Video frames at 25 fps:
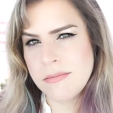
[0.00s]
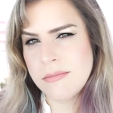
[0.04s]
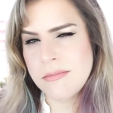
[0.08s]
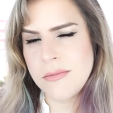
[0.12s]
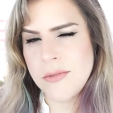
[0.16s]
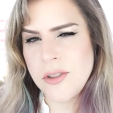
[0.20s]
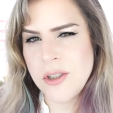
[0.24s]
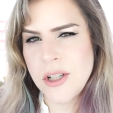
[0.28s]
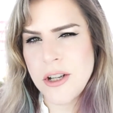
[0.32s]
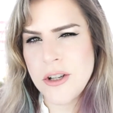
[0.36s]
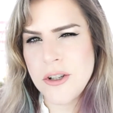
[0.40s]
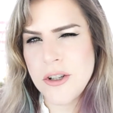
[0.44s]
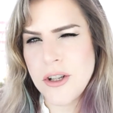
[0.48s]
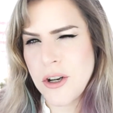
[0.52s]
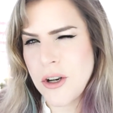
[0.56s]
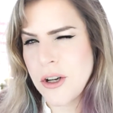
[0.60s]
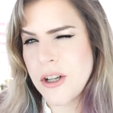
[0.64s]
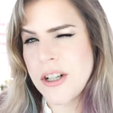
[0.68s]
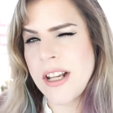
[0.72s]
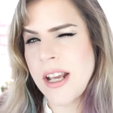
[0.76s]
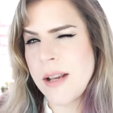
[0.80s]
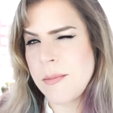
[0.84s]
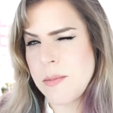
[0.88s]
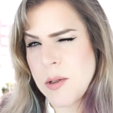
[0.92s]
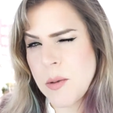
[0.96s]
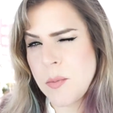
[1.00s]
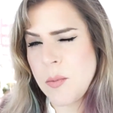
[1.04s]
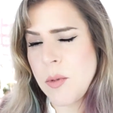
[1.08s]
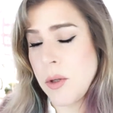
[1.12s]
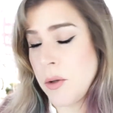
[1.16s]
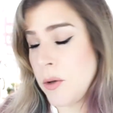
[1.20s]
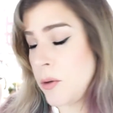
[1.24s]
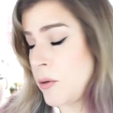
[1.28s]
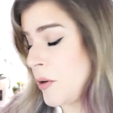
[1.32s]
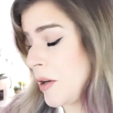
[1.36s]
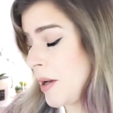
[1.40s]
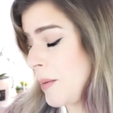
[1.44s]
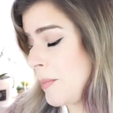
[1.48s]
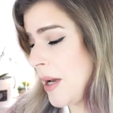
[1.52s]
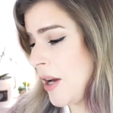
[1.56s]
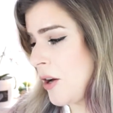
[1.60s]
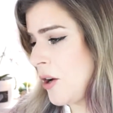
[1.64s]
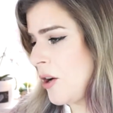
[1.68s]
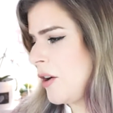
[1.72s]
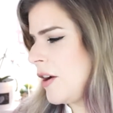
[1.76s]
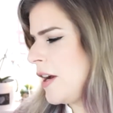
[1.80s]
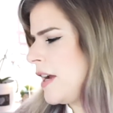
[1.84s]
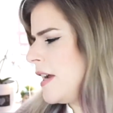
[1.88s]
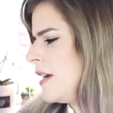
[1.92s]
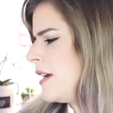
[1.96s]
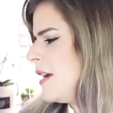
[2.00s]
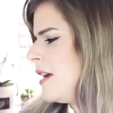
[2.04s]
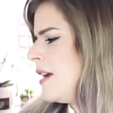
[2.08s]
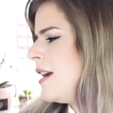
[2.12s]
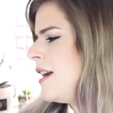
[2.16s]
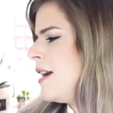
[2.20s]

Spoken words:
changing your name to Beauty Bakery.